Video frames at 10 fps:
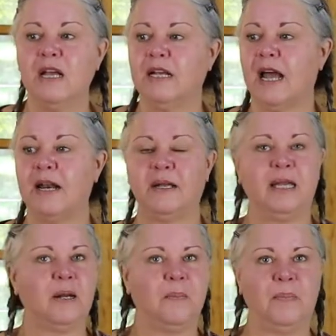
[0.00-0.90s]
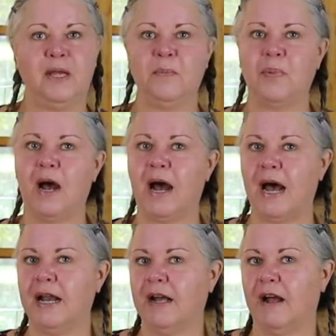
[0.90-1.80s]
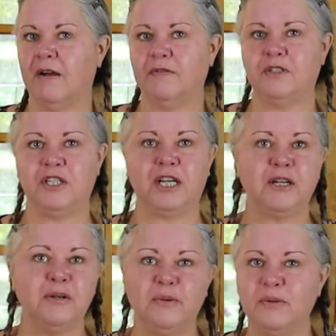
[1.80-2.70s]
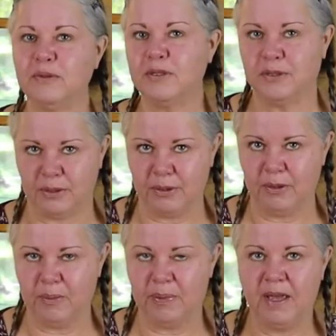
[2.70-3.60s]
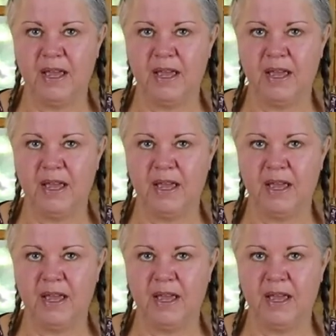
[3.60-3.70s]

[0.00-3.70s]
gotta get a big pot of chicken noodle soup,